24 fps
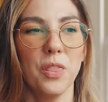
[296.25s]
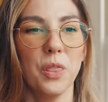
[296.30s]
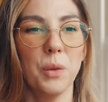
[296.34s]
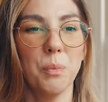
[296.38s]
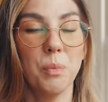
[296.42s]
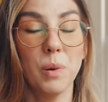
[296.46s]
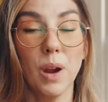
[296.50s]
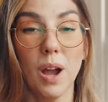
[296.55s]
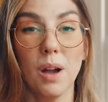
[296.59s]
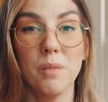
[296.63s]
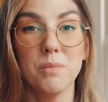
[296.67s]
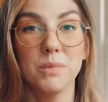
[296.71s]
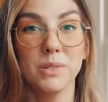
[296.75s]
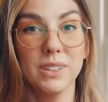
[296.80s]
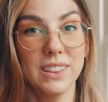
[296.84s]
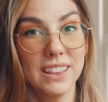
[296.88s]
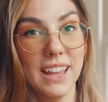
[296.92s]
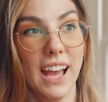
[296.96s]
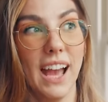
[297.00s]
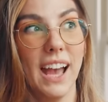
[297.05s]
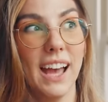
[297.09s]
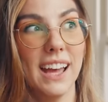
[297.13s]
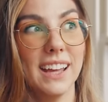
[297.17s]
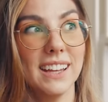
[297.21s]
The problem with
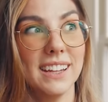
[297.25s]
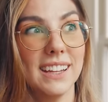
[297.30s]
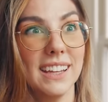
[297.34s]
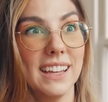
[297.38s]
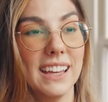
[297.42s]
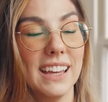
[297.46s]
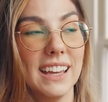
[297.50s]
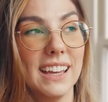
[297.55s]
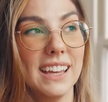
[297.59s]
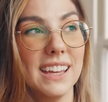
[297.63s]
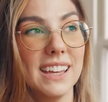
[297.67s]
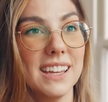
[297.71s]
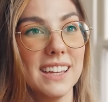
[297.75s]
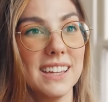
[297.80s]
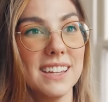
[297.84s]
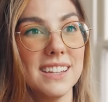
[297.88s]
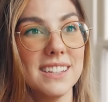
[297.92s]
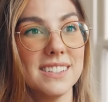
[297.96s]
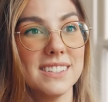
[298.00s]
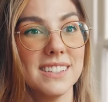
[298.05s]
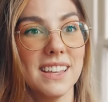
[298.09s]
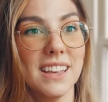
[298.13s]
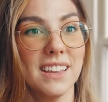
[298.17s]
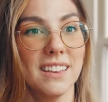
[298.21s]
that
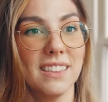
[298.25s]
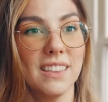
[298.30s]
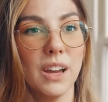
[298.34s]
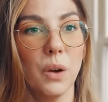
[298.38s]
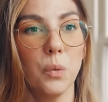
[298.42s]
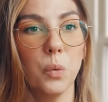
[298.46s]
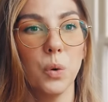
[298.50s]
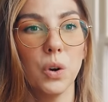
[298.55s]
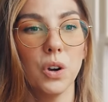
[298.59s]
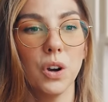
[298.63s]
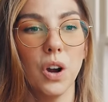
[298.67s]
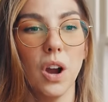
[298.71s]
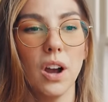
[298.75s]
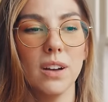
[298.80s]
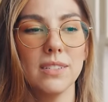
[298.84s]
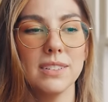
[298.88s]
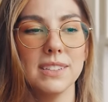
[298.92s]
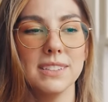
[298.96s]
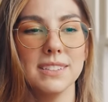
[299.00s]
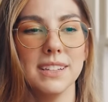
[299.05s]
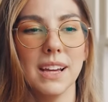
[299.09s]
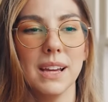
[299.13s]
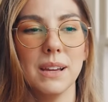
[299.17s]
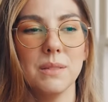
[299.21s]
is that we're
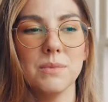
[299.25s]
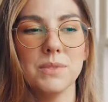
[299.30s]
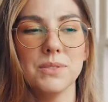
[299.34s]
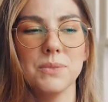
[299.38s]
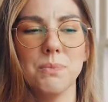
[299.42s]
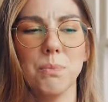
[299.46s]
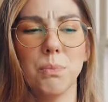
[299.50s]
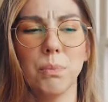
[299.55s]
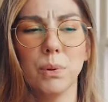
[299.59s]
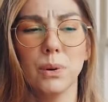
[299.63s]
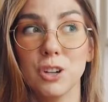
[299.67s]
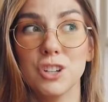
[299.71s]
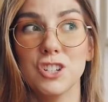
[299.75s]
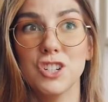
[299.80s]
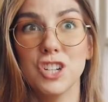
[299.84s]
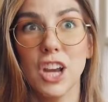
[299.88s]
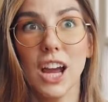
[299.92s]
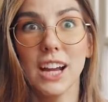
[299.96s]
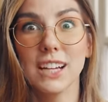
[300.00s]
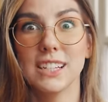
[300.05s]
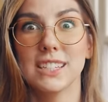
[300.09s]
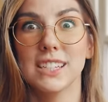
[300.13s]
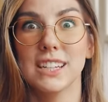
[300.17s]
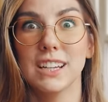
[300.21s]
oftentimes
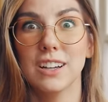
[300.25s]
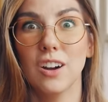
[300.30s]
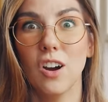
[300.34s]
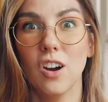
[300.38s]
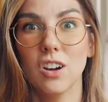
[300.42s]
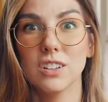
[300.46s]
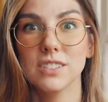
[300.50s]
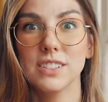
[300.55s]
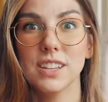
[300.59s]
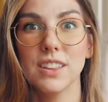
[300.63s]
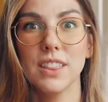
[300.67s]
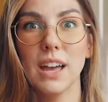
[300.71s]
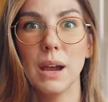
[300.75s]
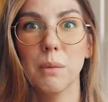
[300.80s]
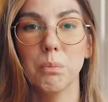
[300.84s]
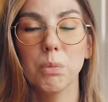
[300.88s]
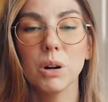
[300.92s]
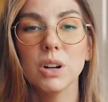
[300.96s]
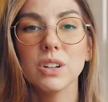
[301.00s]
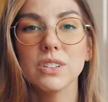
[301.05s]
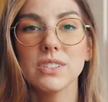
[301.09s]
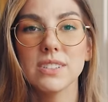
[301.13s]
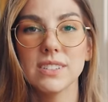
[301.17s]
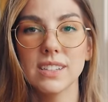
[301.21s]
projecting onto that
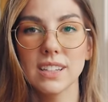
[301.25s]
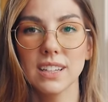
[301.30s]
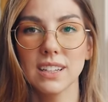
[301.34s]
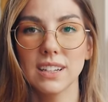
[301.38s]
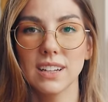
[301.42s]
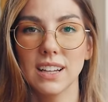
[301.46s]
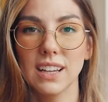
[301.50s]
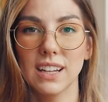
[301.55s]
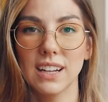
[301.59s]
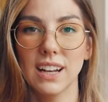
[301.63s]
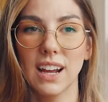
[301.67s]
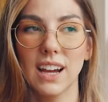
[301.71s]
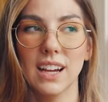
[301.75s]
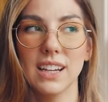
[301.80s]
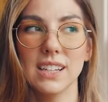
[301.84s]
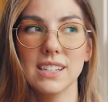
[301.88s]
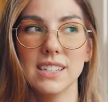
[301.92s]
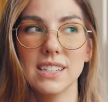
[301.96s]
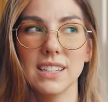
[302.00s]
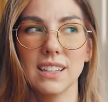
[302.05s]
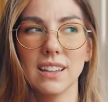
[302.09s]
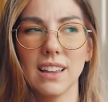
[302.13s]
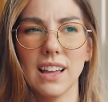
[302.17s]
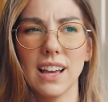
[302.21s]
person an
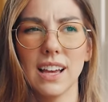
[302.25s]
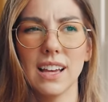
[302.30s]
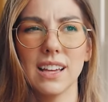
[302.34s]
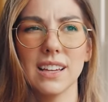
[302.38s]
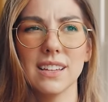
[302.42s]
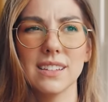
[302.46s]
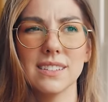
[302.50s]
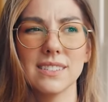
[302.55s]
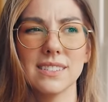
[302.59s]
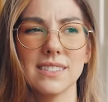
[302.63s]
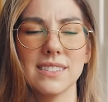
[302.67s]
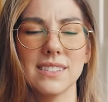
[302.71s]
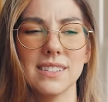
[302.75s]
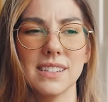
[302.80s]
idealized